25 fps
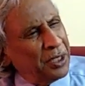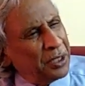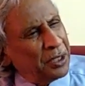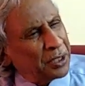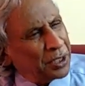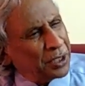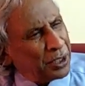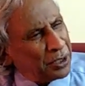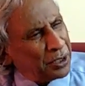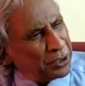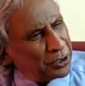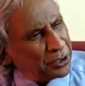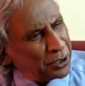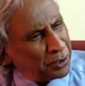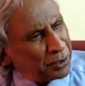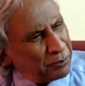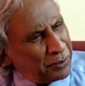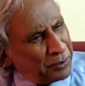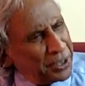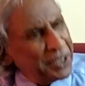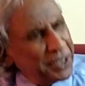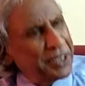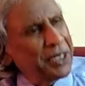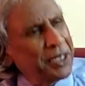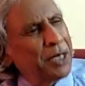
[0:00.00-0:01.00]
culture
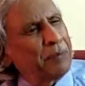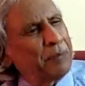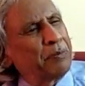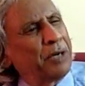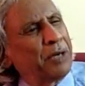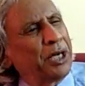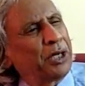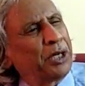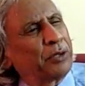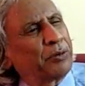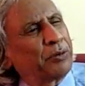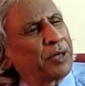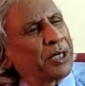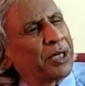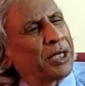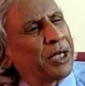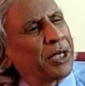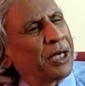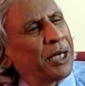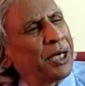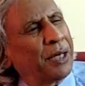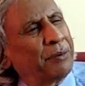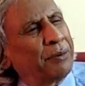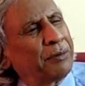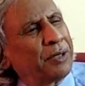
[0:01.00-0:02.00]
media plates were
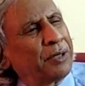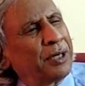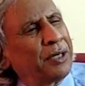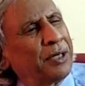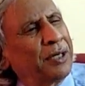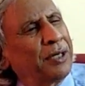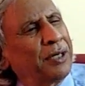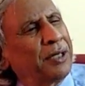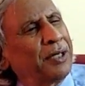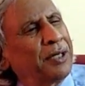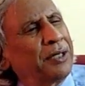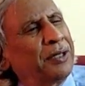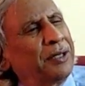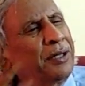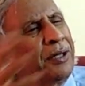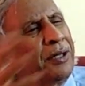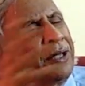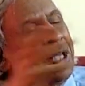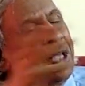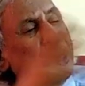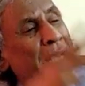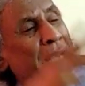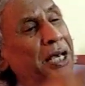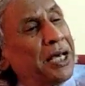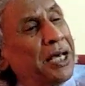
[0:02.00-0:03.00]
kept, and
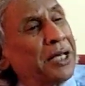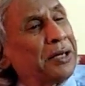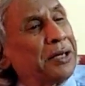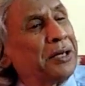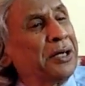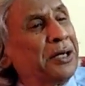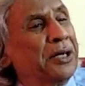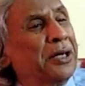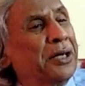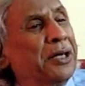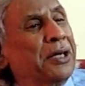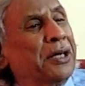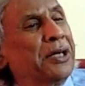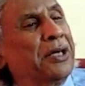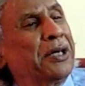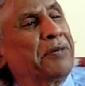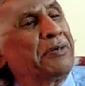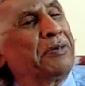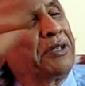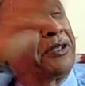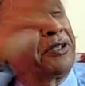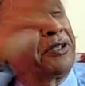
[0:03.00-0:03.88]
the air which is